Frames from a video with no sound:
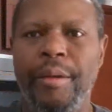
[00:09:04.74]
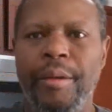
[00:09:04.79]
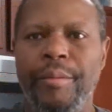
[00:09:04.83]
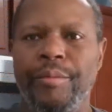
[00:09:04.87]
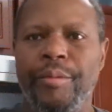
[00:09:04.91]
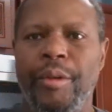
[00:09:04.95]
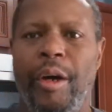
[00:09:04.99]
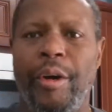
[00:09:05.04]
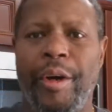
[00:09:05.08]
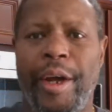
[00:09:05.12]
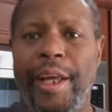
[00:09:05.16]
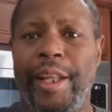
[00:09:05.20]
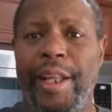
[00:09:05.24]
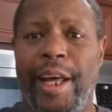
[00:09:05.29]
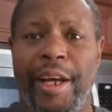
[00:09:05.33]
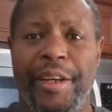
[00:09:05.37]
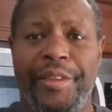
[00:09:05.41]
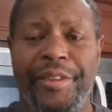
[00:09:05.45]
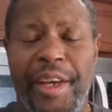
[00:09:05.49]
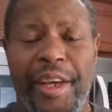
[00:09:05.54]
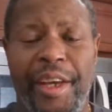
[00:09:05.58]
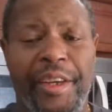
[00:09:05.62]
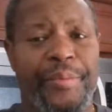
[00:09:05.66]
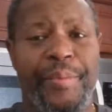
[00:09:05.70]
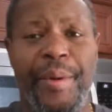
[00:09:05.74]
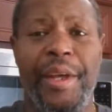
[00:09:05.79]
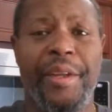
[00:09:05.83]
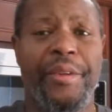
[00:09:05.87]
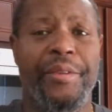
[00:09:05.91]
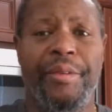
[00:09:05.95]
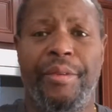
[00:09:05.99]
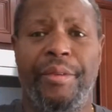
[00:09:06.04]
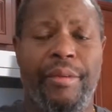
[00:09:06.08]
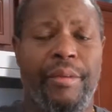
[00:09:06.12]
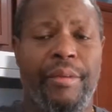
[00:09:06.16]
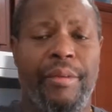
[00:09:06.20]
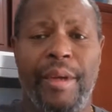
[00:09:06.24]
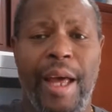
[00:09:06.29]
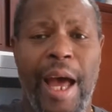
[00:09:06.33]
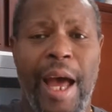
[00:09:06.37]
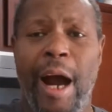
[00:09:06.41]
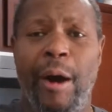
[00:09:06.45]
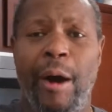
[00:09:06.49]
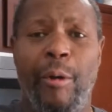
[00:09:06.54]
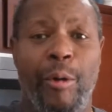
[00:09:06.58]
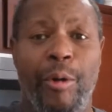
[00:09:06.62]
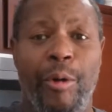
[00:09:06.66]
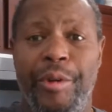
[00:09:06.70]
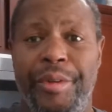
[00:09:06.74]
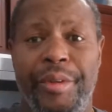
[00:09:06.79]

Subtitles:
Okay, like I said, it's been hours.